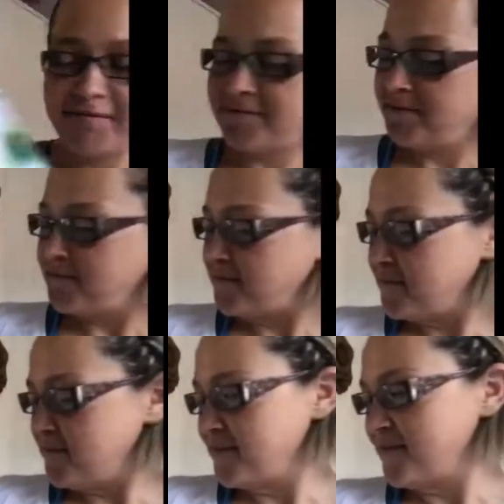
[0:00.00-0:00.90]

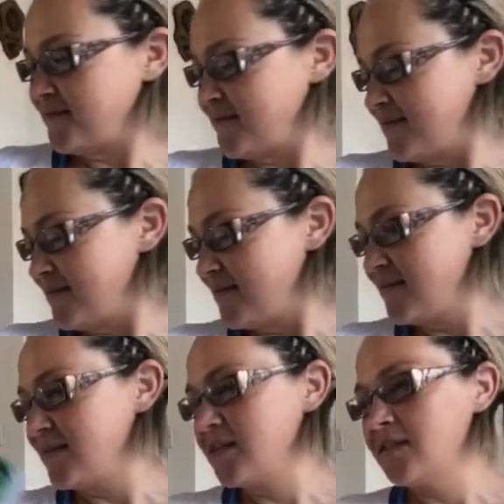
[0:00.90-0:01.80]

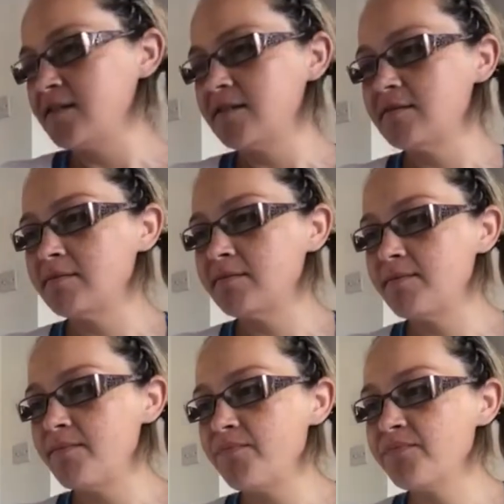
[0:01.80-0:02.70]
(silence)